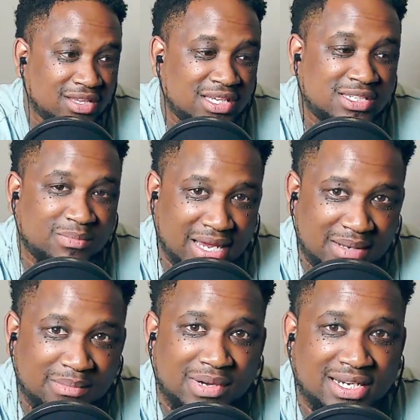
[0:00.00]
He's
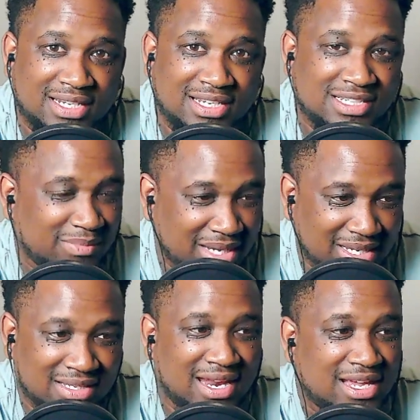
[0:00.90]
made money, he's
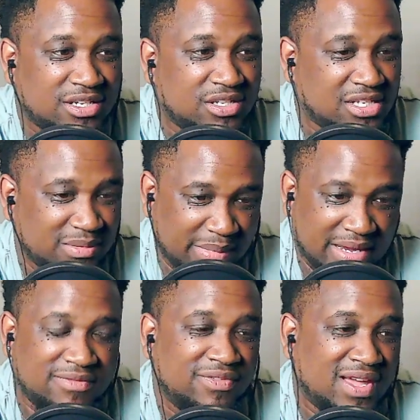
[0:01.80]
made traction, he's
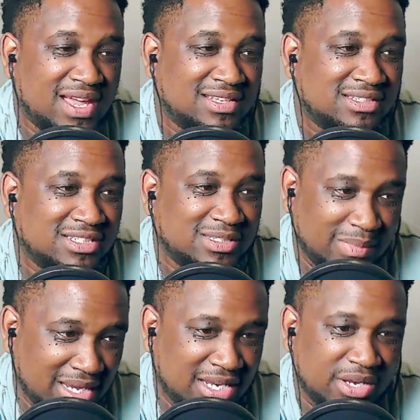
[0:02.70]
made fans,
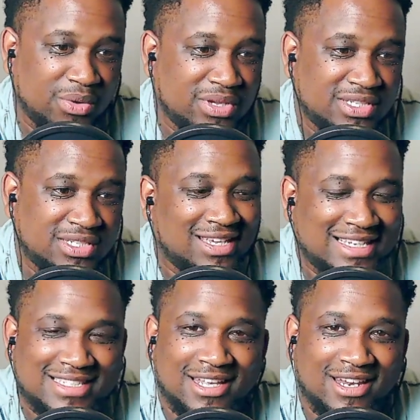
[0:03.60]
he's made noise.
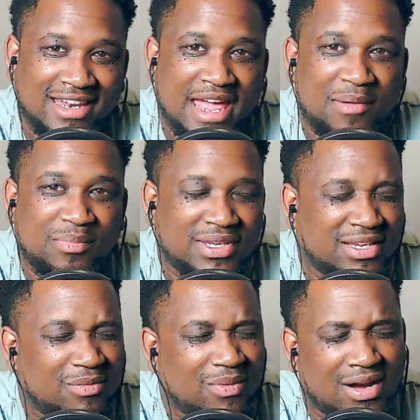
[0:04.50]
He's still
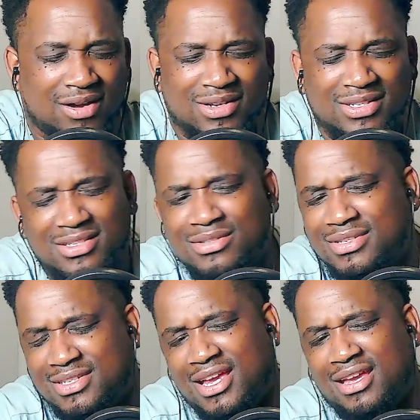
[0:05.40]
unhappy. Wow, it's
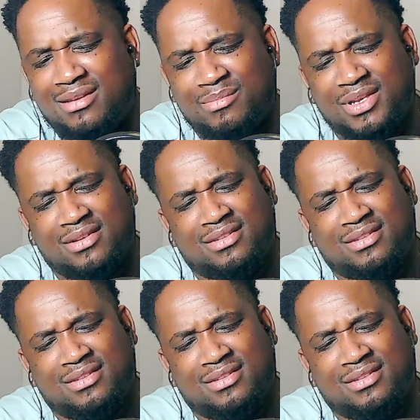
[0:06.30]
so sad, man.